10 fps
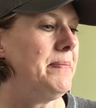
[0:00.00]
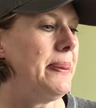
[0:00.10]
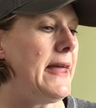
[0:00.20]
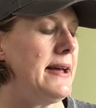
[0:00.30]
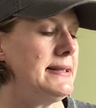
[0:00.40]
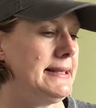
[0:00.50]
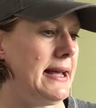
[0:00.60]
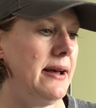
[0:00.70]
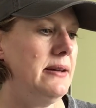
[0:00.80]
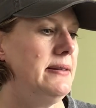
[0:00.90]
That
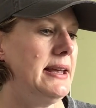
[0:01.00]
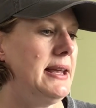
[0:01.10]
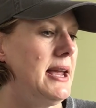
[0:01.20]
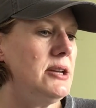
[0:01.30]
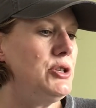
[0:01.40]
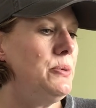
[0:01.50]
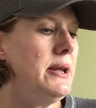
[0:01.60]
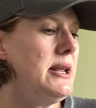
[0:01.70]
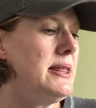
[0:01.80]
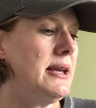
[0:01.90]
said, they can't do
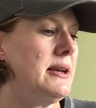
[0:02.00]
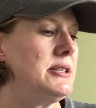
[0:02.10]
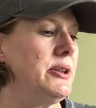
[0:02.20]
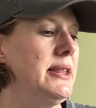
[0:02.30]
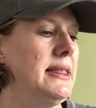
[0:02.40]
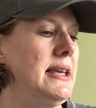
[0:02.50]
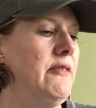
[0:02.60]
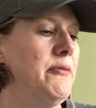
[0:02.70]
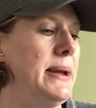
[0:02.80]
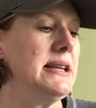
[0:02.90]
anything until the thief
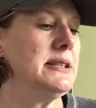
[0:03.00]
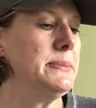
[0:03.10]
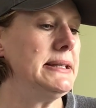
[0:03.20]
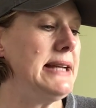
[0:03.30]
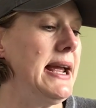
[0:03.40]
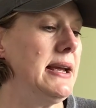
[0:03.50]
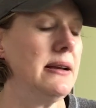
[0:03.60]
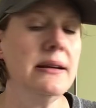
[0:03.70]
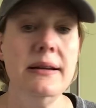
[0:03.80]
makes a mistake